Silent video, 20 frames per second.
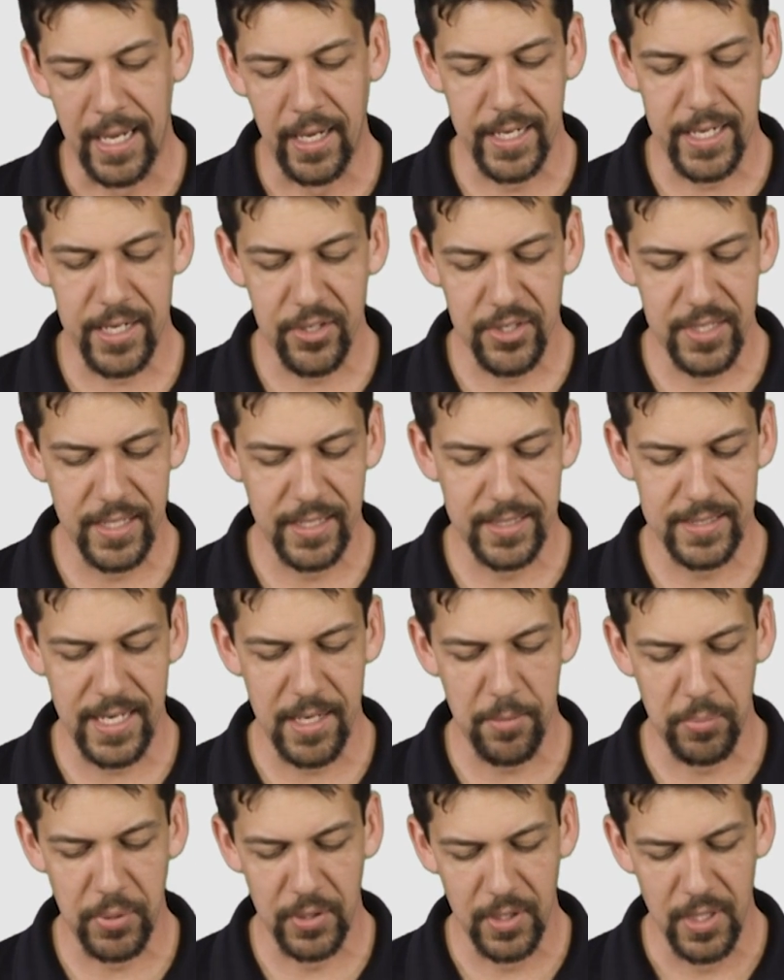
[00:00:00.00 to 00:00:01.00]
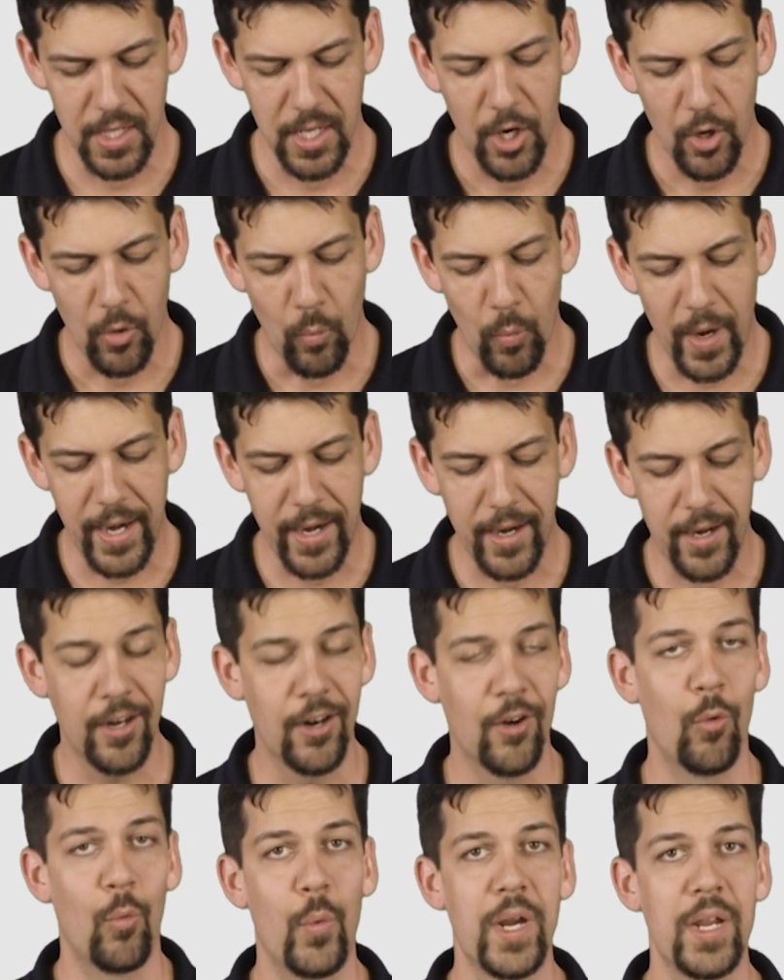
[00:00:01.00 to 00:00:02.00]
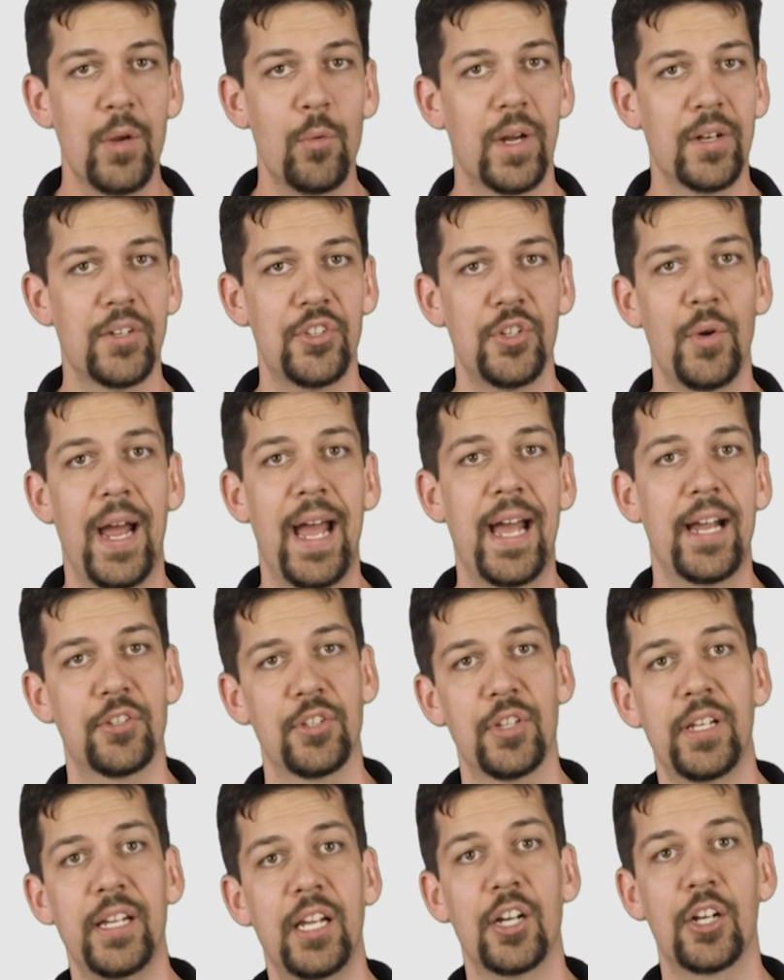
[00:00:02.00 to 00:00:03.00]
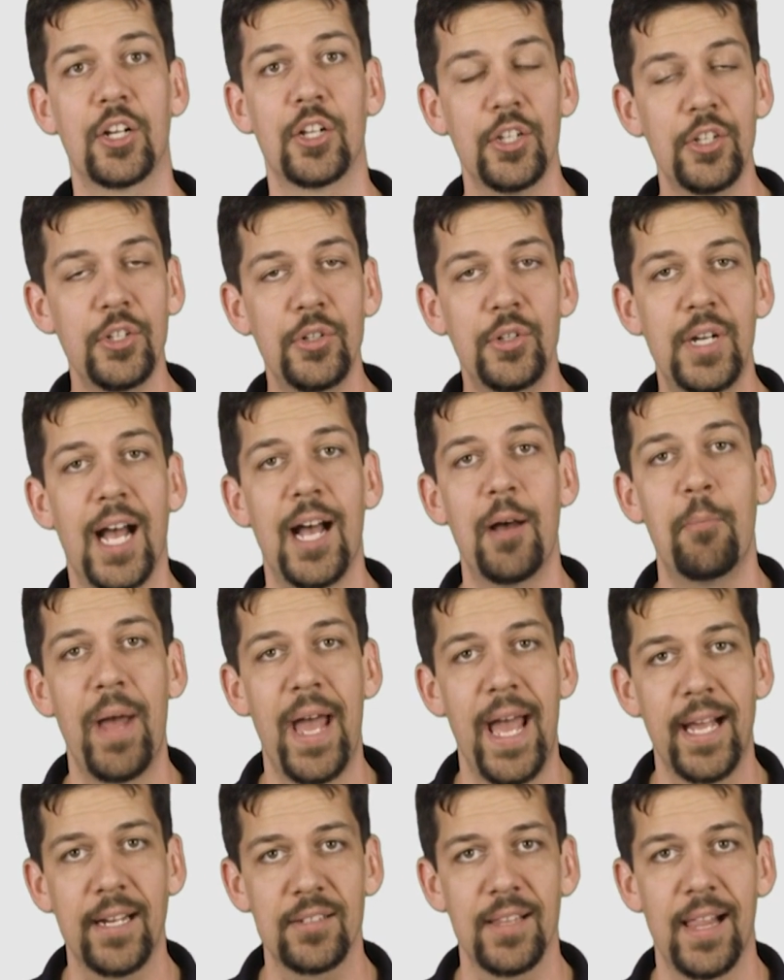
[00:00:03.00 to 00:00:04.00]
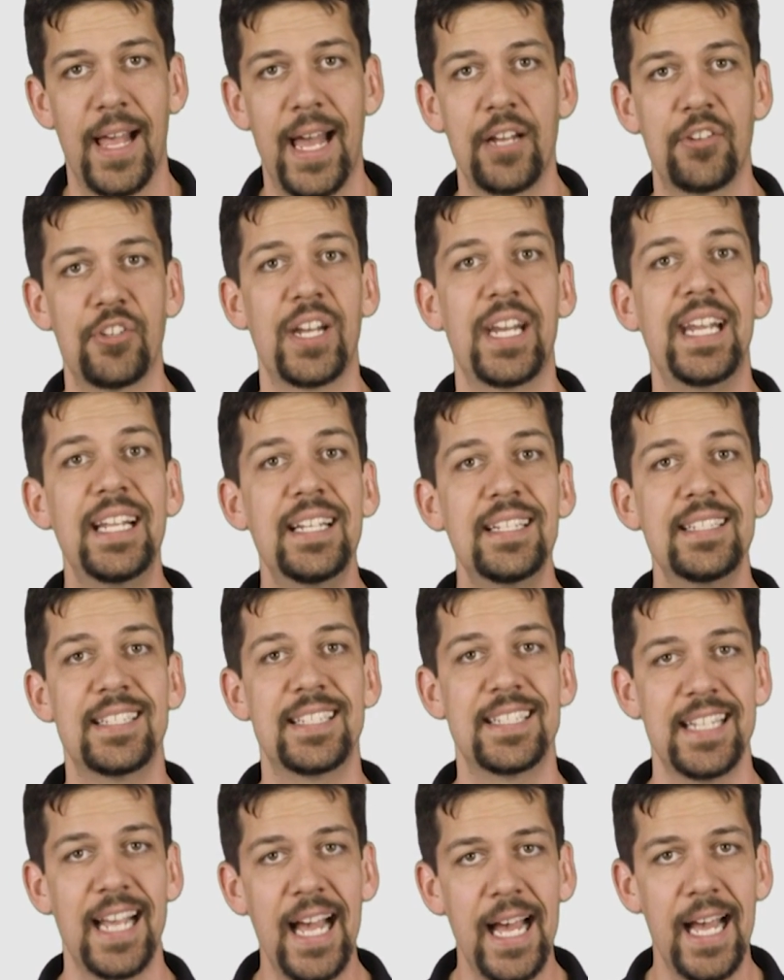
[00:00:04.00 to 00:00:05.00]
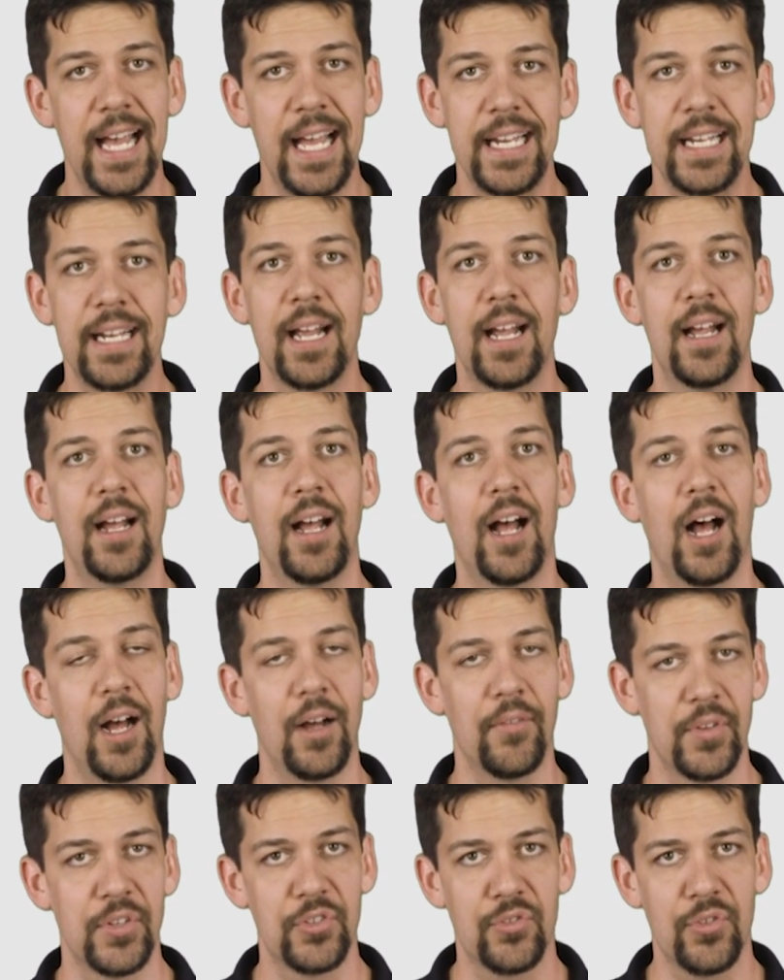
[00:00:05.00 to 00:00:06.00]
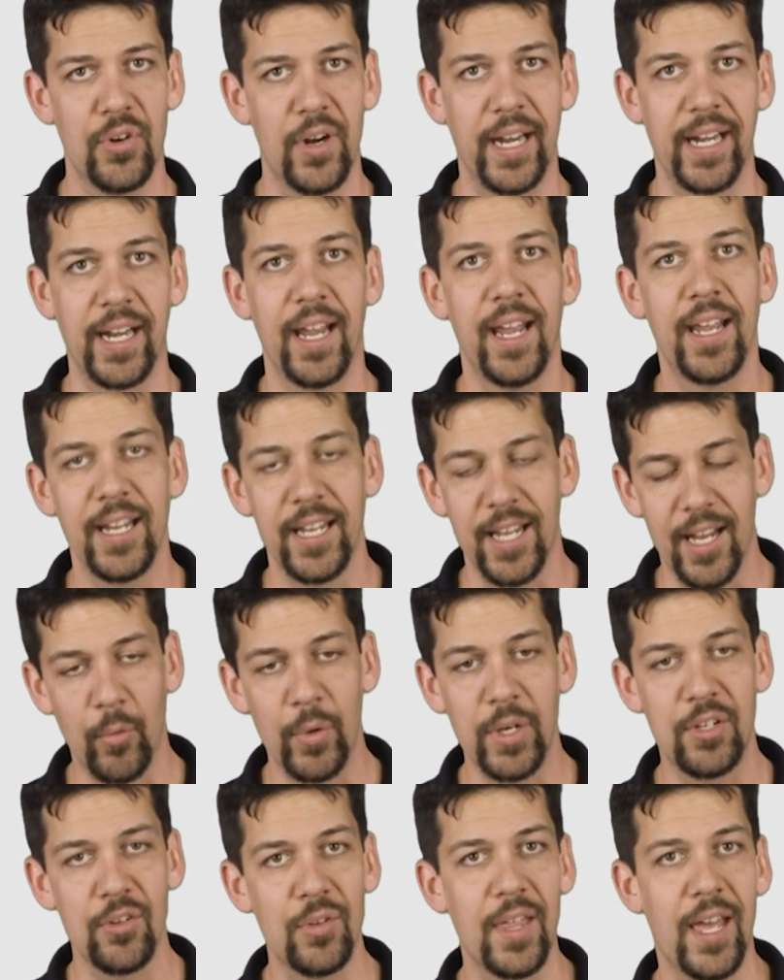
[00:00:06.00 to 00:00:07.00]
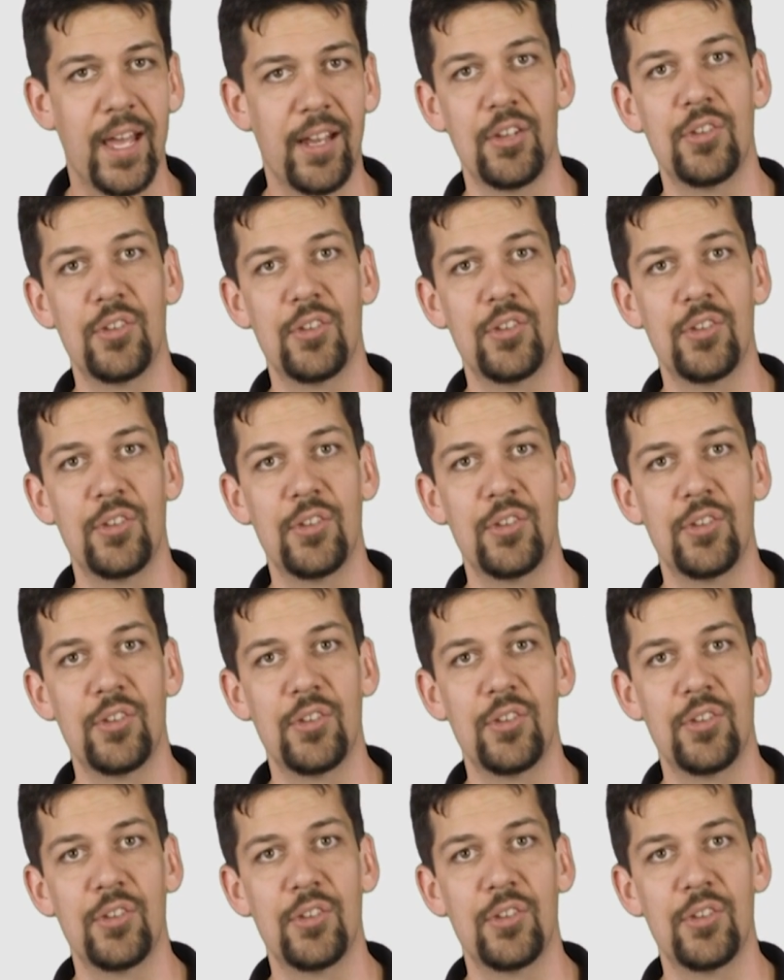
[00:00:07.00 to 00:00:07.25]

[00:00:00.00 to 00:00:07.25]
Here's an example where we want to actually include a backslash inside of a string. And we do that